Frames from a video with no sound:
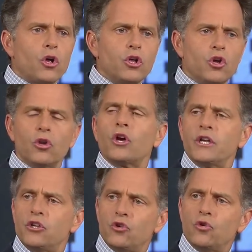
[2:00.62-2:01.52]
you're
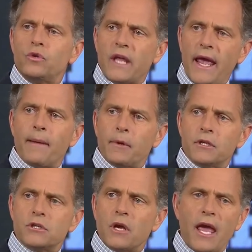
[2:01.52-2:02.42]
looking to do
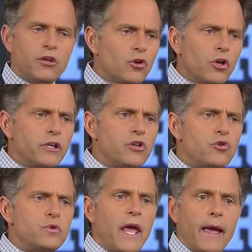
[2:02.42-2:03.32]
damage. And you're looking to
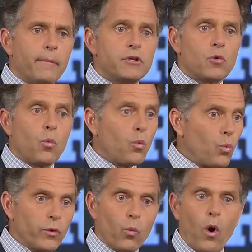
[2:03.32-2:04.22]
do damage
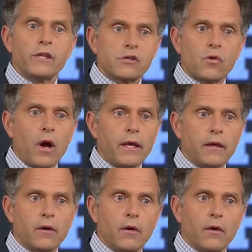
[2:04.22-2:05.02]
with one strike,